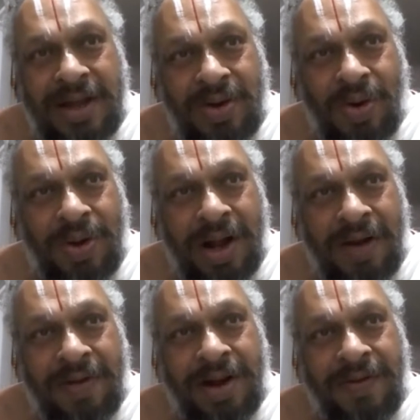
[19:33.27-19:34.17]
Kovil
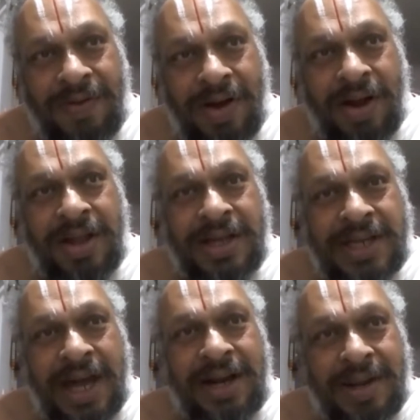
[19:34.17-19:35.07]
Alvar or the
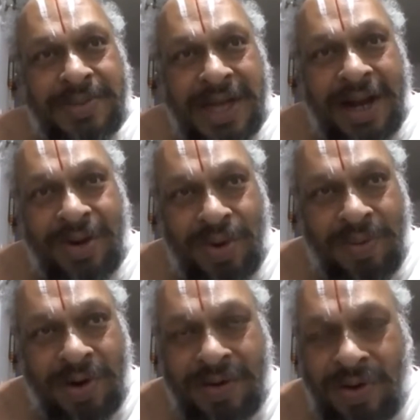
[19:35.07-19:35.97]
Sanctum Sanctorum,
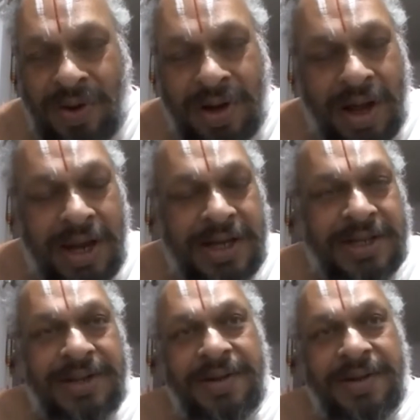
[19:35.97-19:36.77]
whatever you call it.